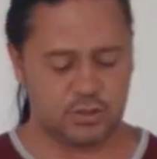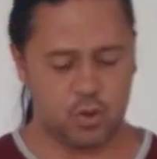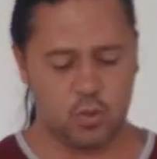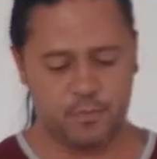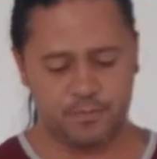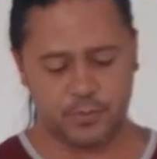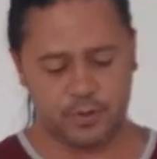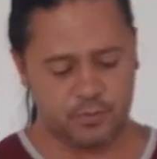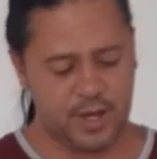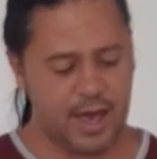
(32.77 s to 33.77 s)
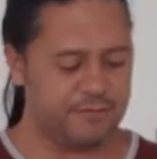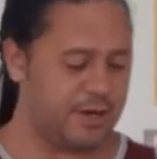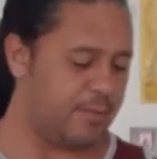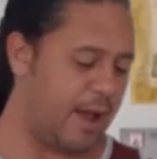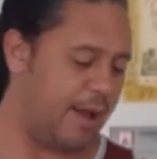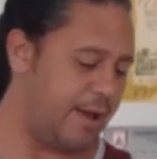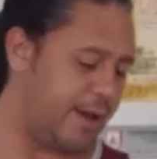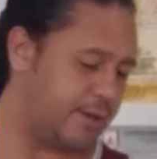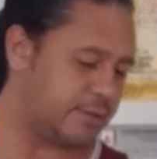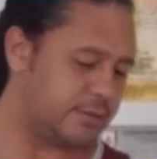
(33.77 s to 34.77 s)
go. We have here in my
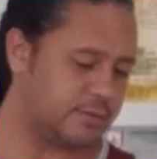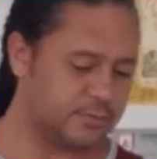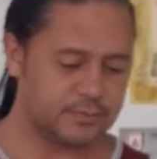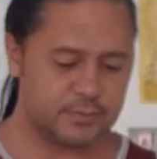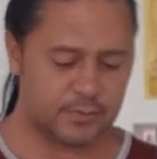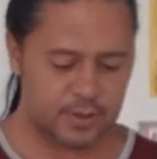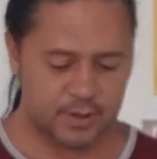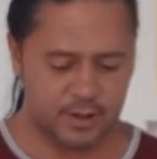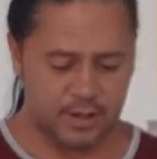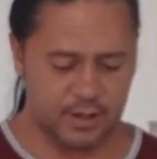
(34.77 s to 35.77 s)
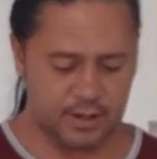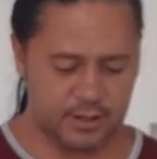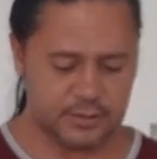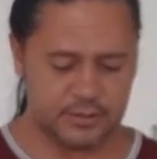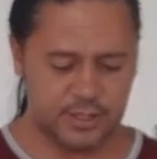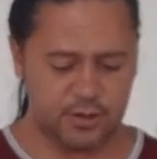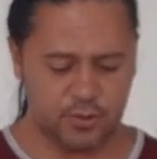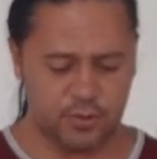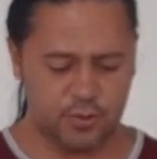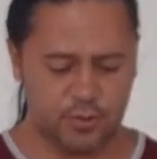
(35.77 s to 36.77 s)
hand a
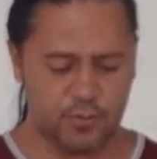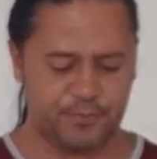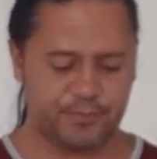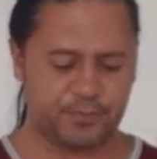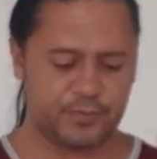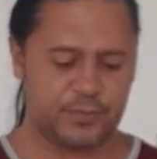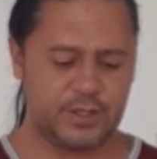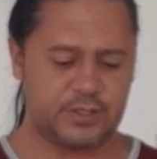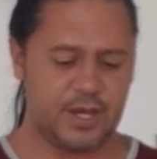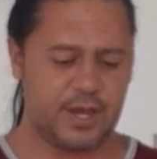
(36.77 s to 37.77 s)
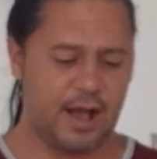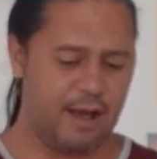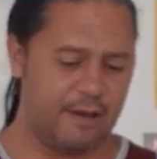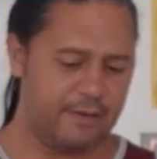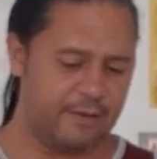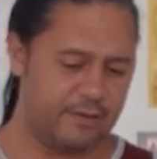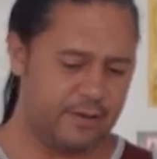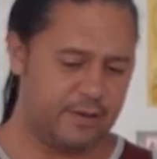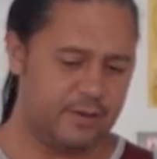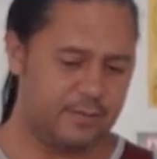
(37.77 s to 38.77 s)
new DJI
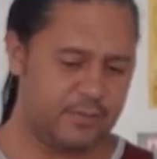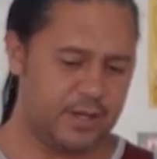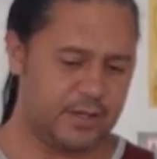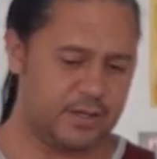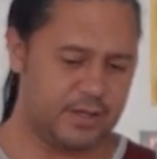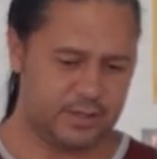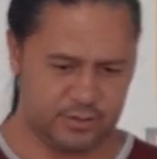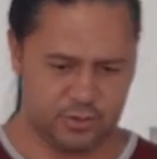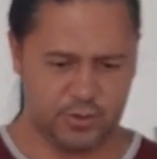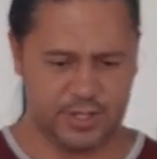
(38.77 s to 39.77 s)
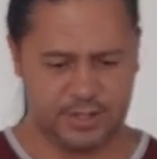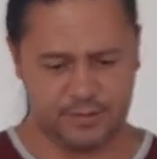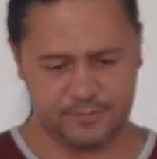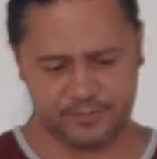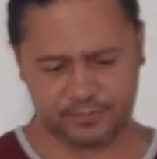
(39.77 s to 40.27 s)
Mini 3.